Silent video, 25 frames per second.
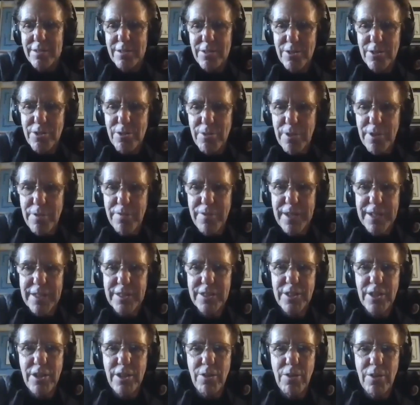Horrific.
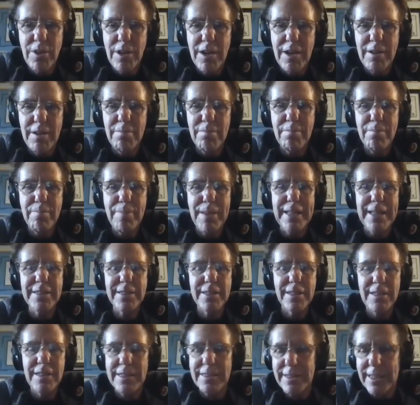So um,
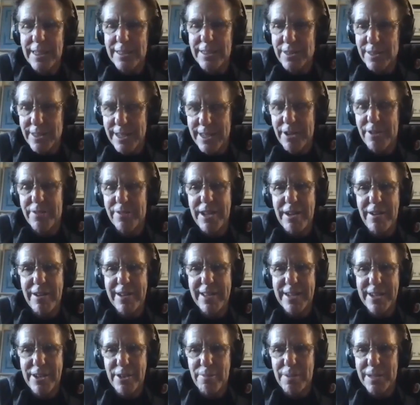basically, Ted's there now.
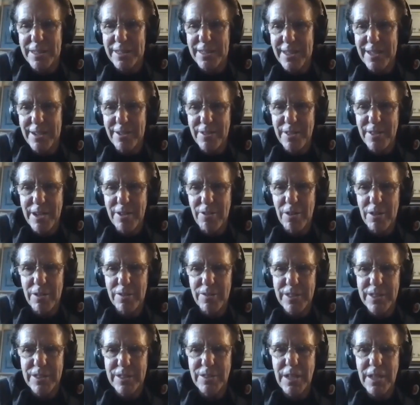I can hear my hear, hear
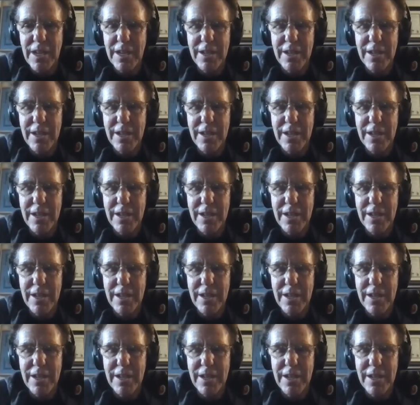all of this.